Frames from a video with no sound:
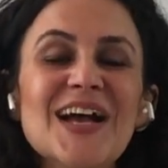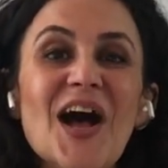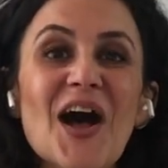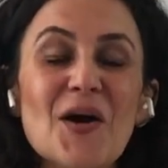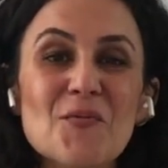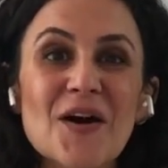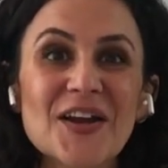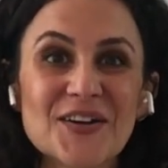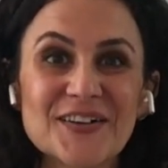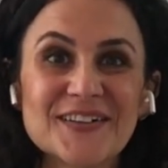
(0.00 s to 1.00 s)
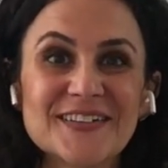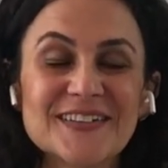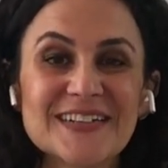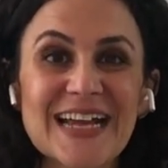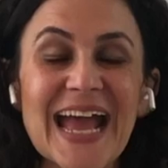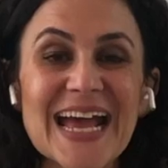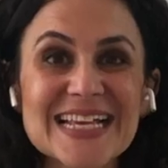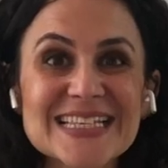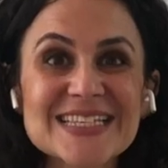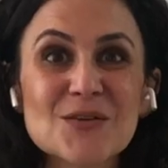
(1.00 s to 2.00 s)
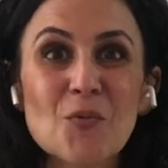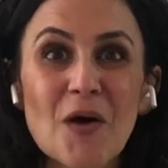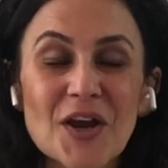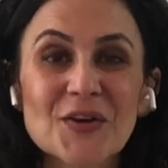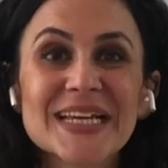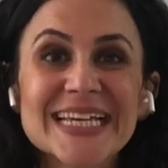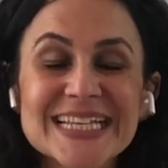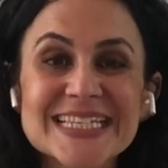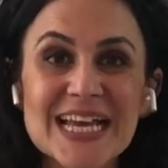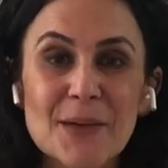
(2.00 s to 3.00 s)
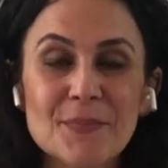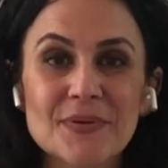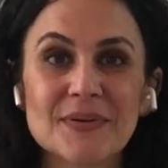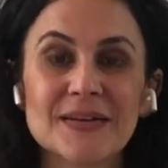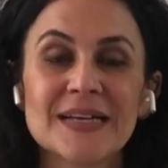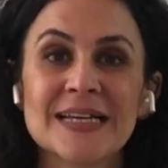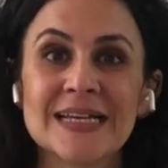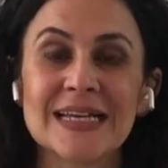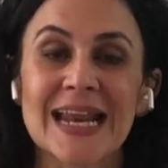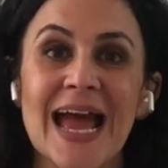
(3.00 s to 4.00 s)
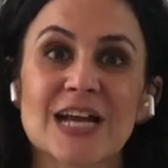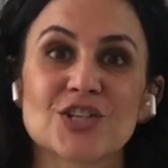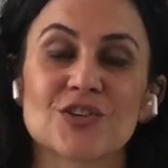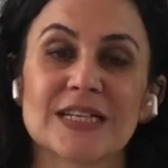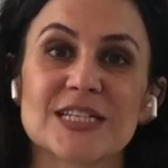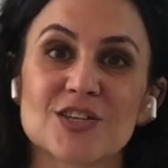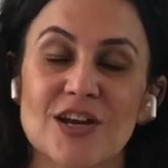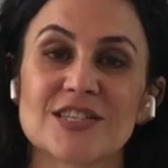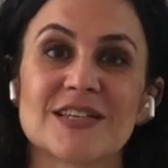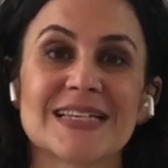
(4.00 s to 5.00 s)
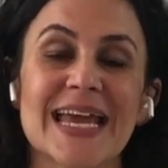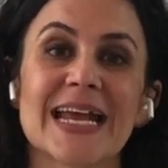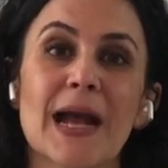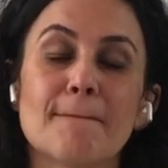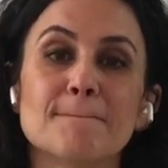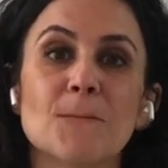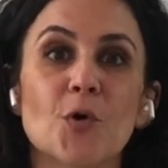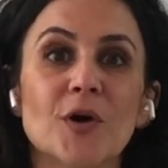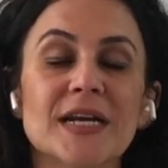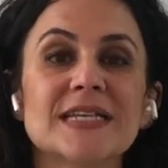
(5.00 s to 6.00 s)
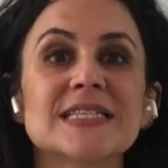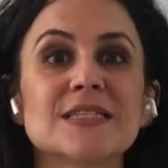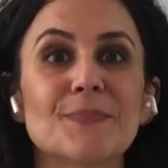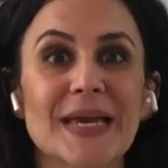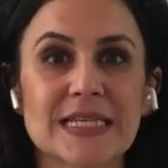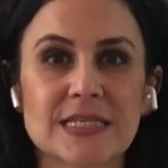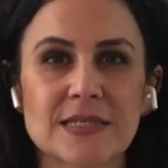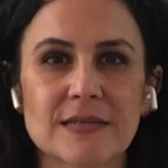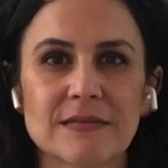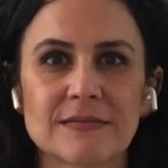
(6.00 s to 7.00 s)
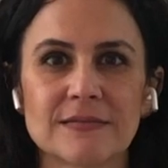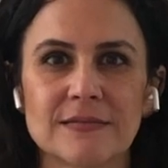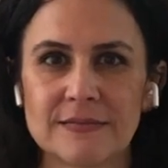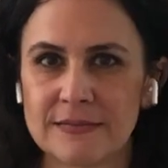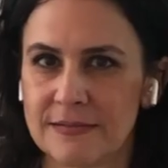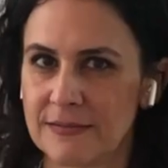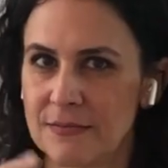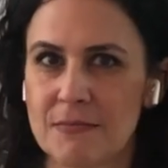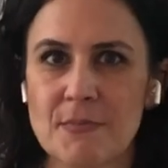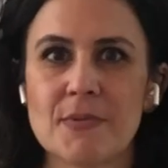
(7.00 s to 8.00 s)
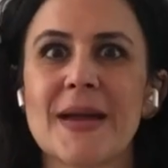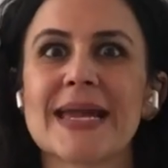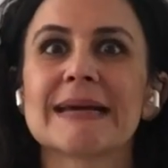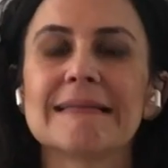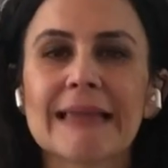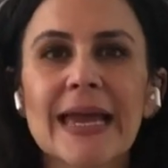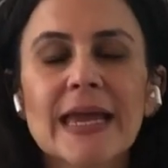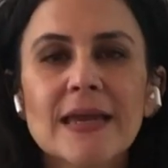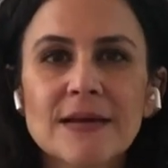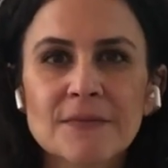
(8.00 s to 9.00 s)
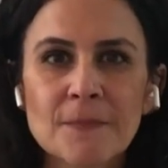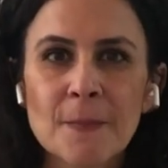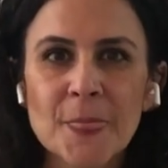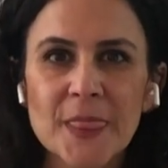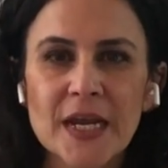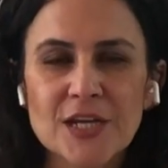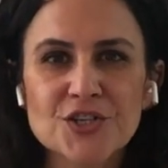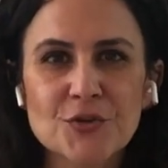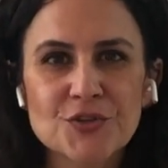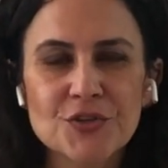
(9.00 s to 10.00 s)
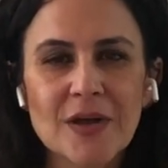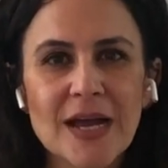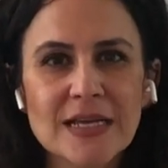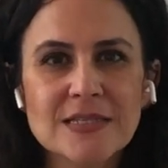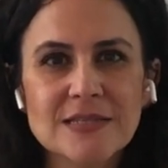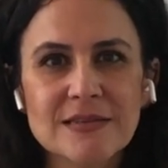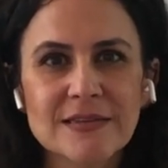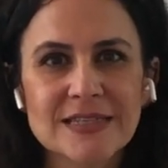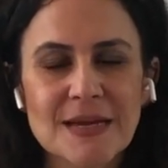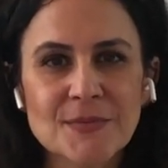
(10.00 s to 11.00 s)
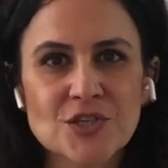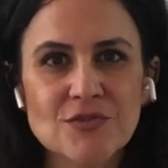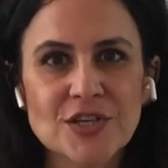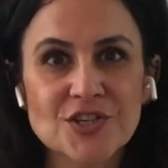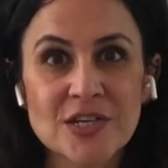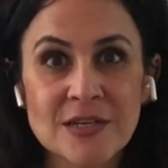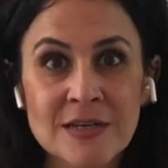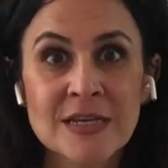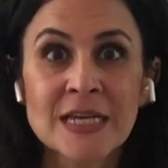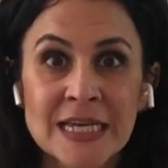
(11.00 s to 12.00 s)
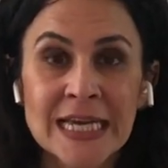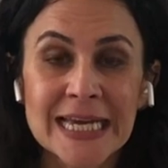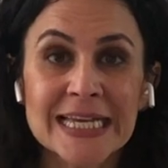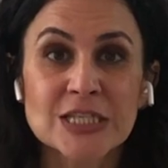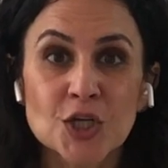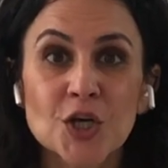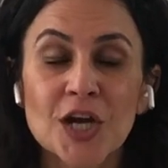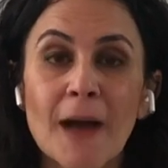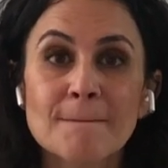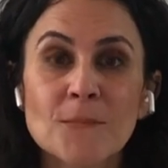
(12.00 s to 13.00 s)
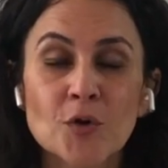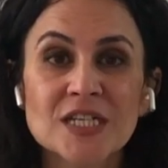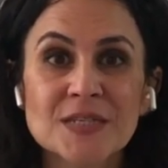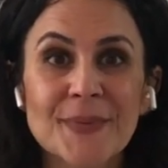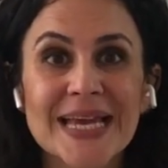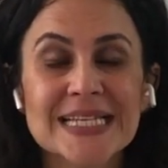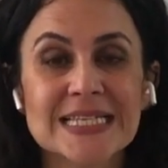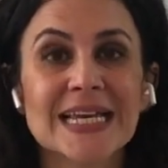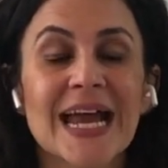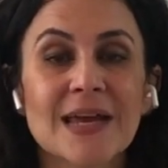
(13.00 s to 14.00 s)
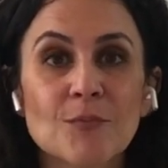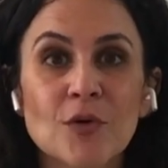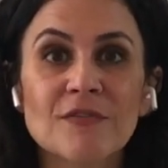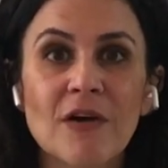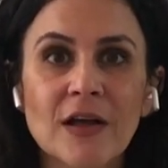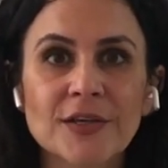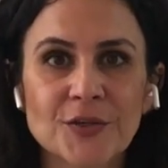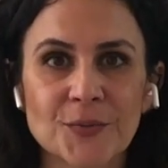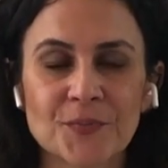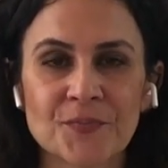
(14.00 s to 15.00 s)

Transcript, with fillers: hot water, as water heats up, it actually starts to take up more space. Remember my clay that I showed you guys in the demonstration? It took up more space, it had more volume.